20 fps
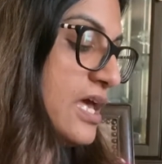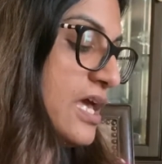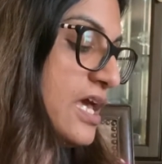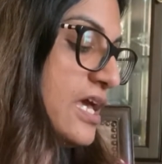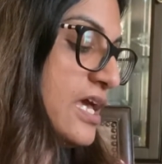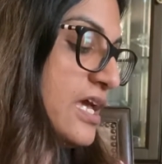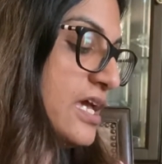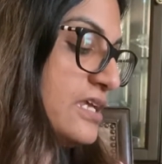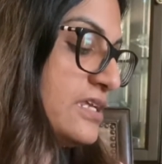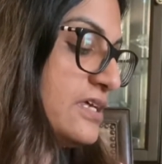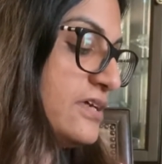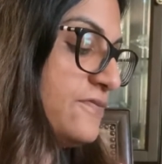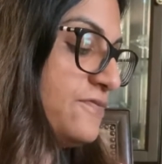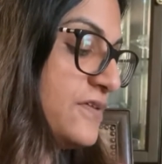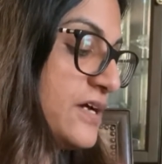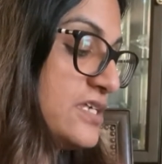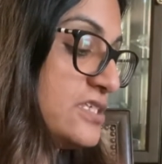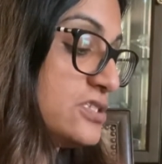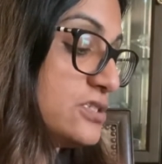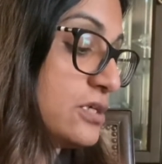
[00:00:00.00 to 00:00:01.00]
And if
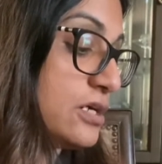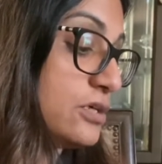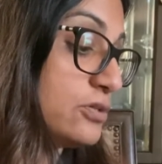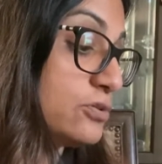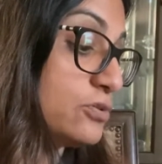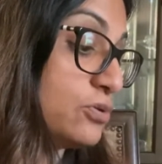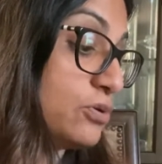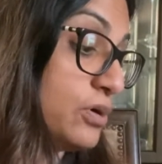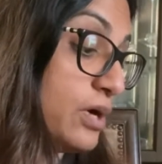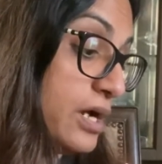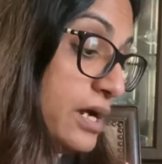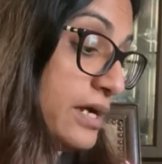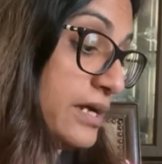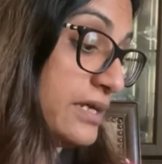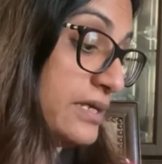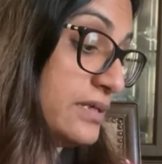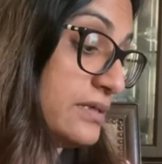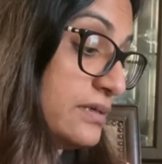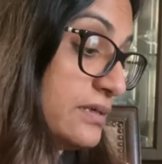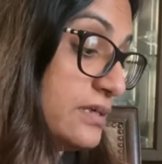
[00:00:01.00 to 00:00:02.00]
I start
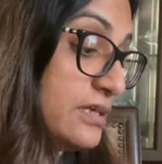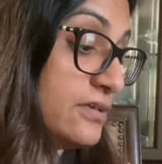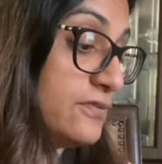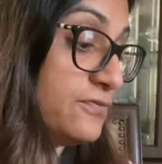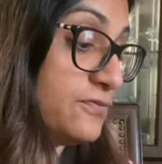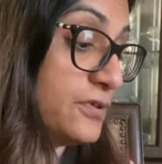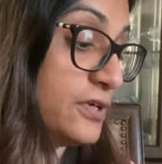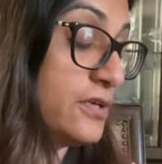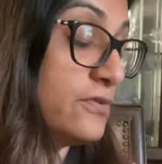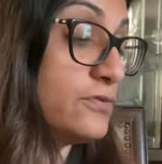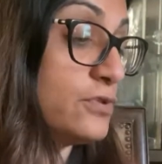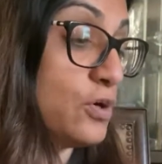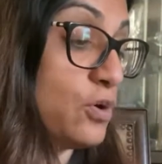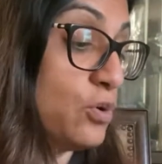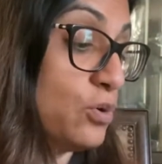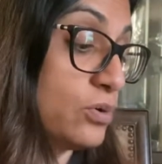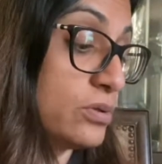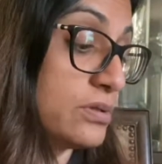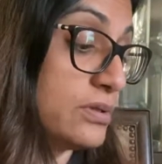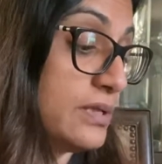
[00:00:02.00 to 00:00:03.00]
crying in front of the
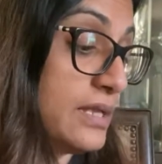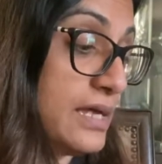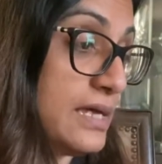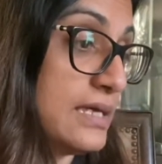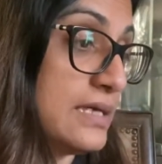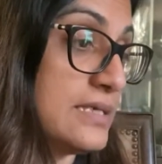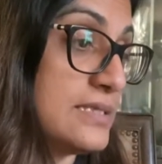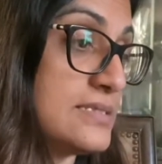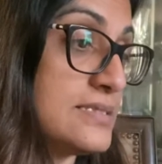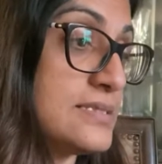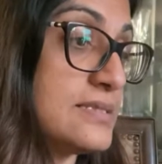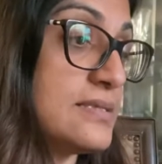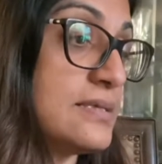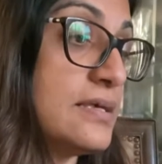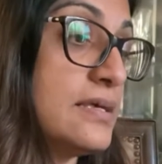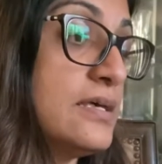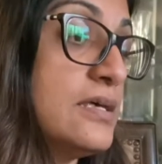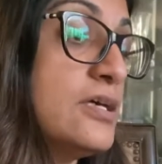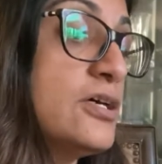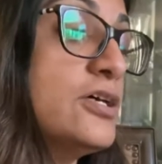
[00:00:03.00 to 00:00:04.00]
whole class,
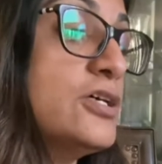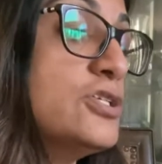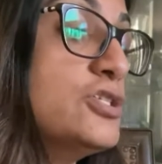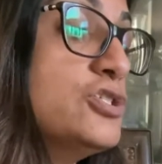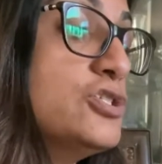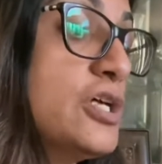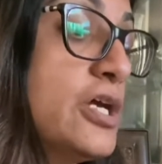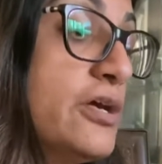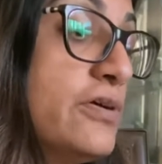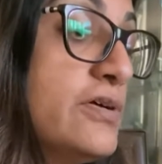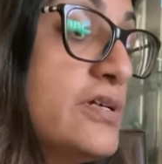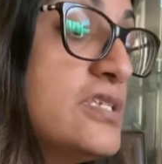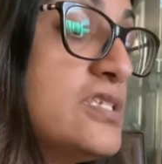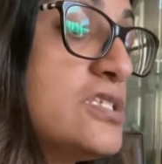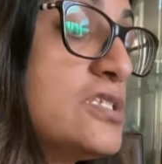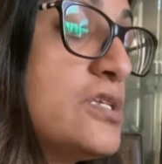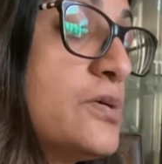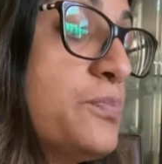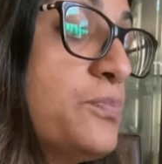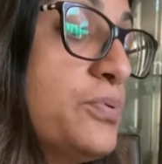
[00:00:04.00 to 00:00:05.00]
Jared's
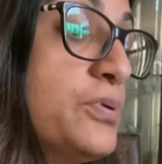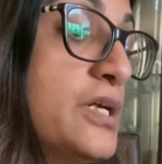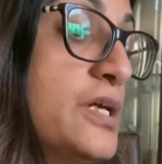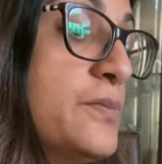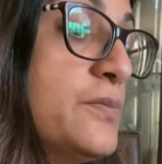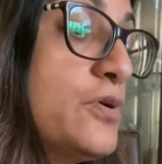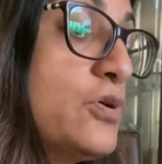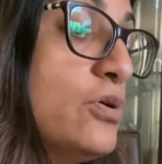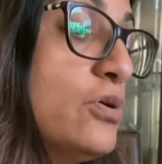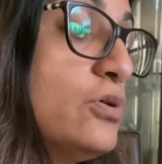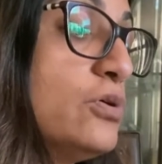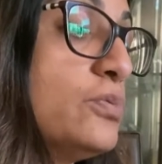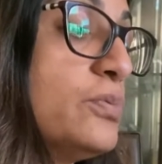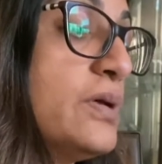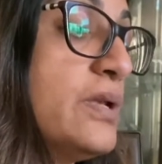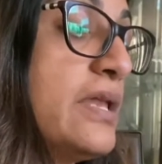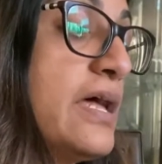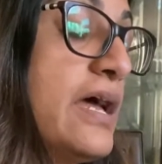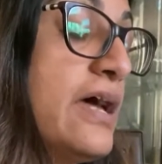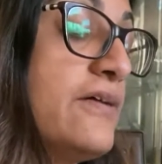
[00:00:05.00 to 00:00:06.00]
supreme goal
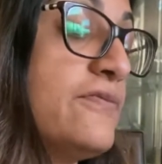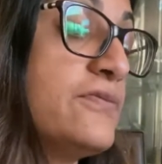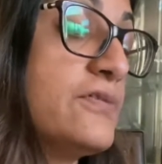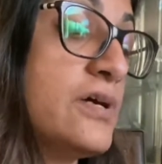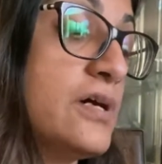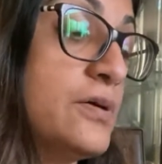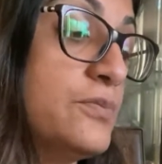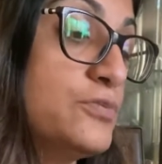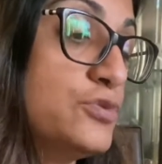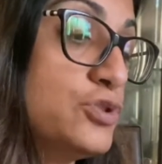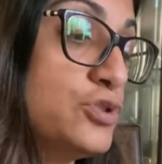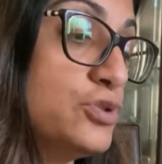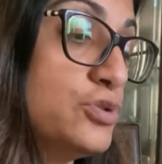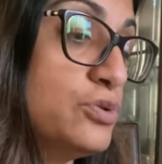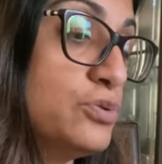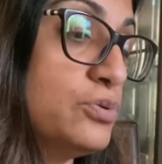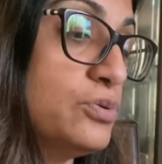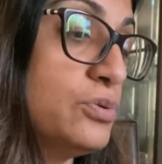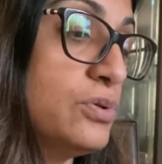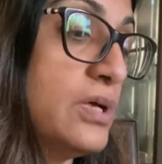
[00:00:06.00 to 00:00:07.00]
will have come
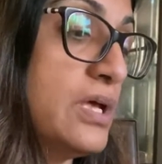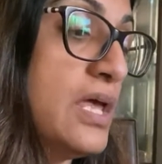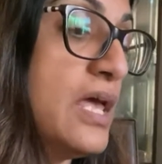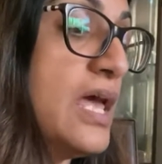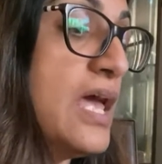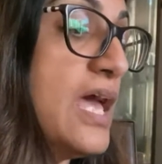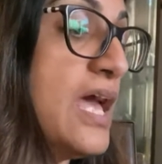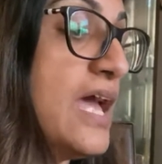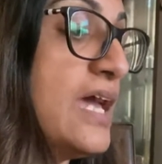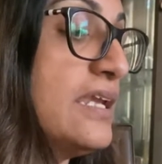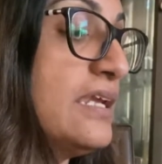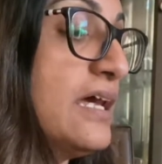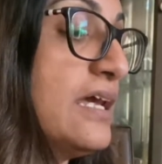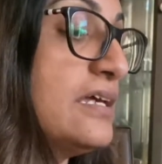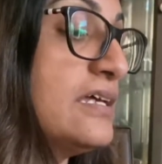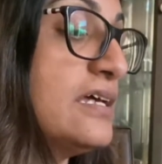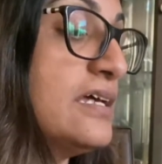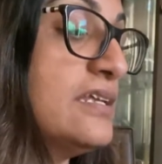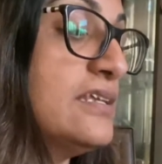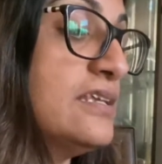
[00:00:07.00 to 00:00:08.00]
true, and I
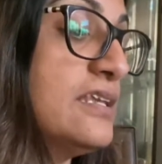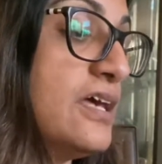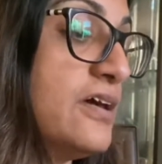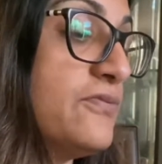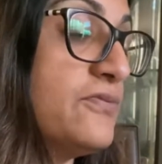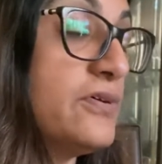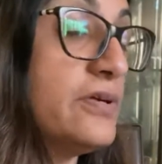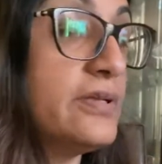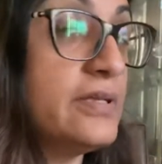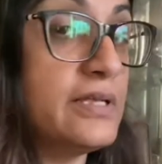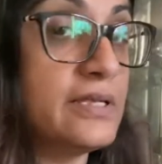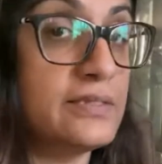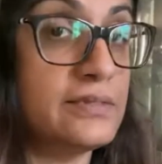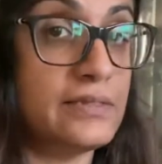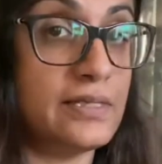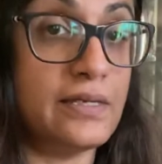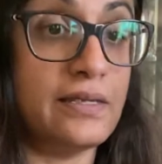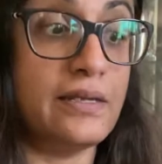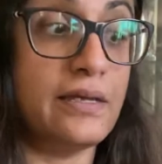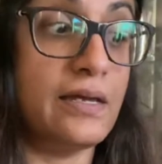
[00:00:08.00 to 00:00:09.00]
can never let
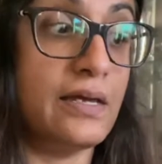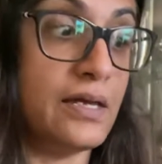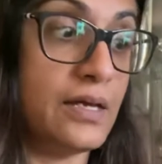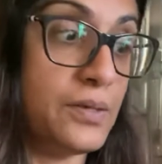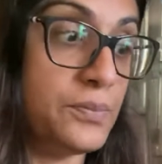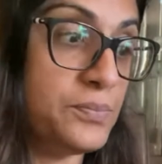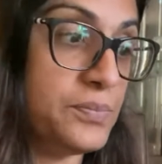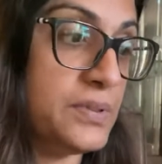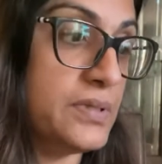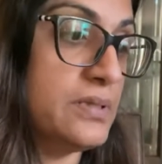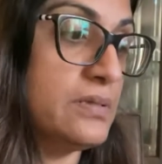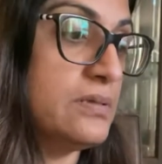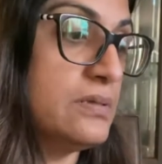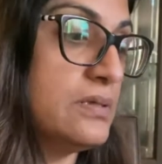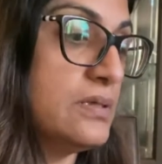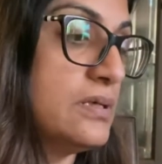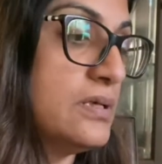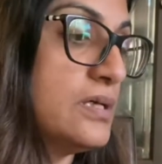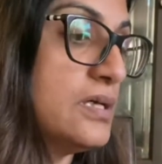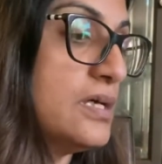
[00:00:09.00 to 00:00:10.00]
that happen.
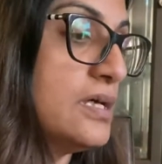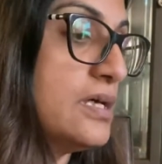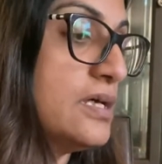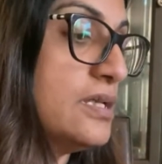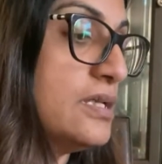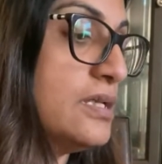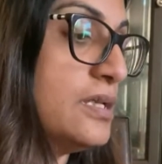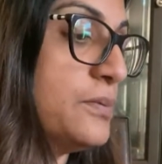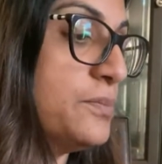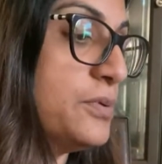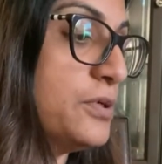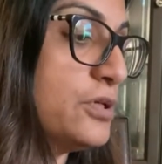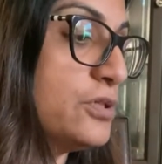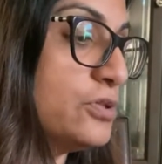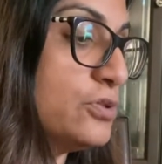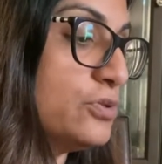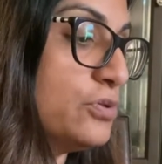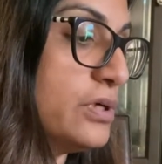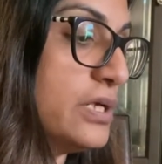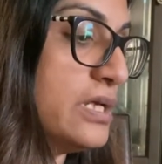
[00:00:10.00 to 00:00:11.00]
Number
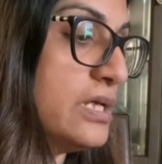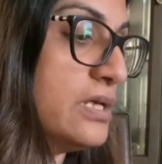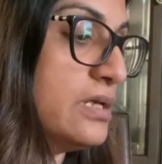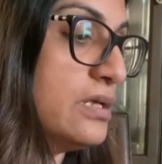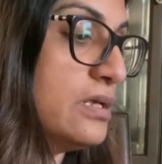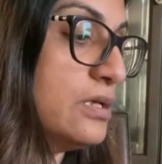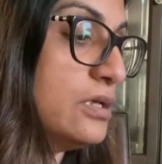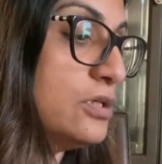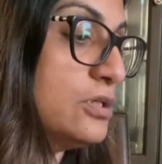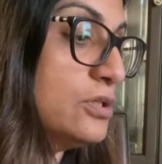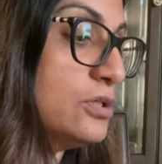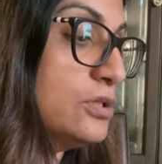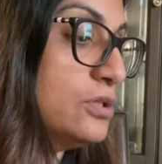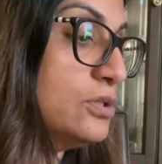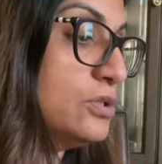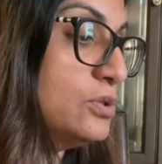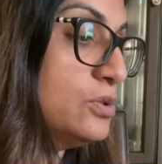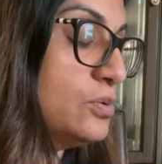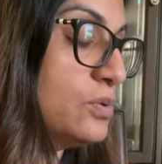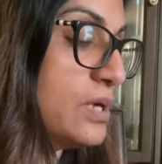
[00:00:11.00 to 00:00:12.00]
3,
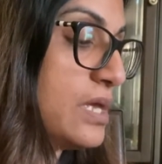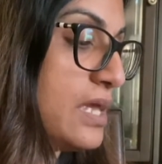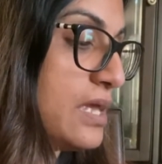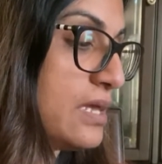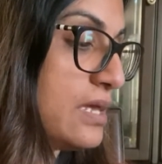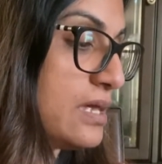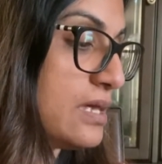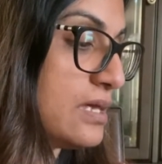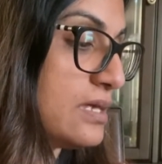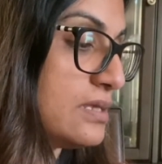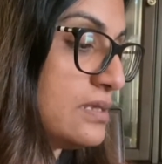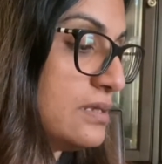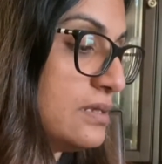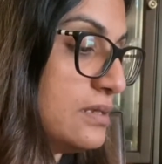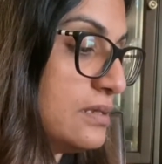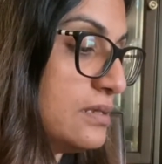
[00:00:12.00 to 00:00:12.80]
you can...